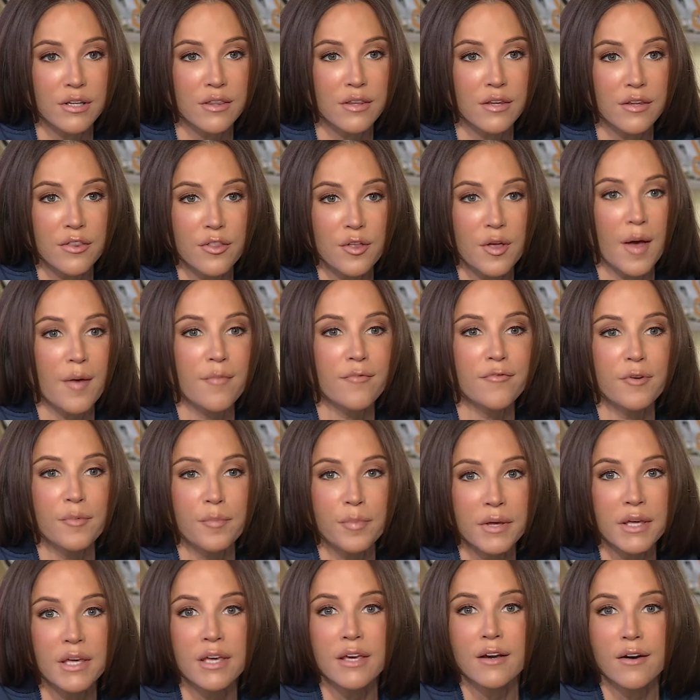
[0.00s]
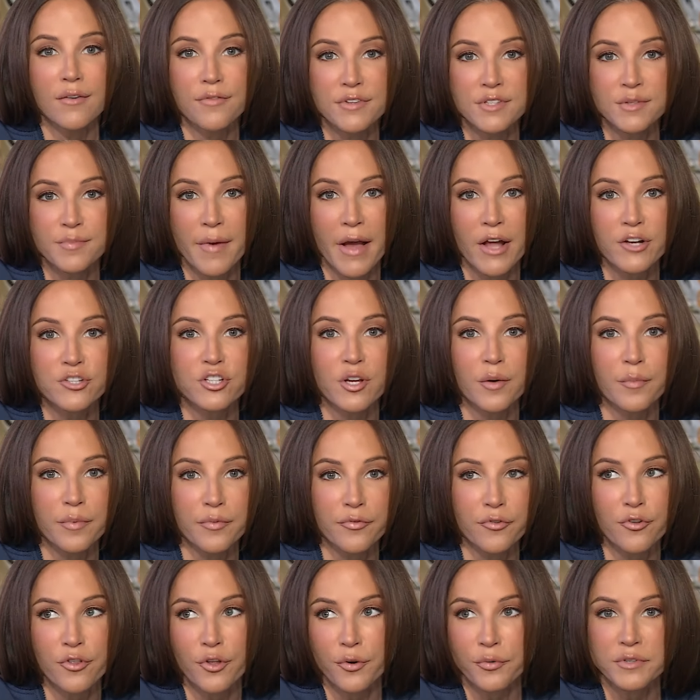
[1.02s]
and the MVP of this matchup
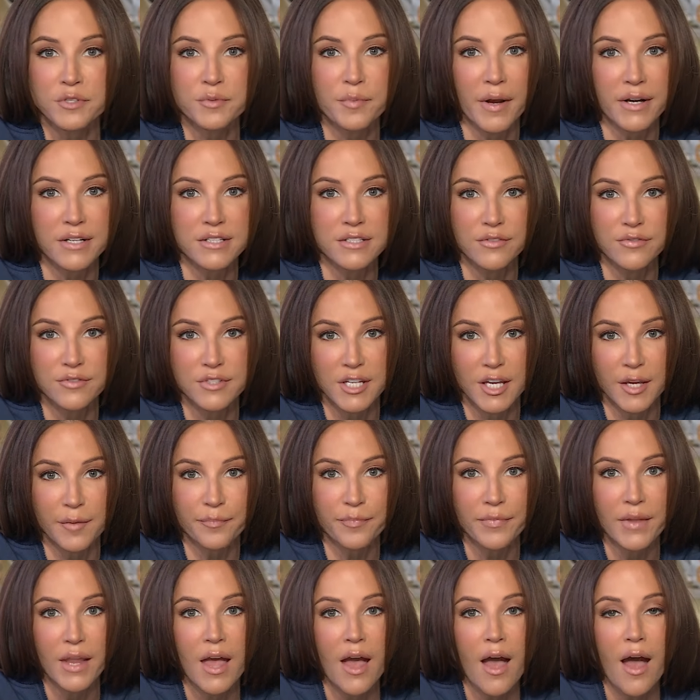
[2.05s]
for their respective team.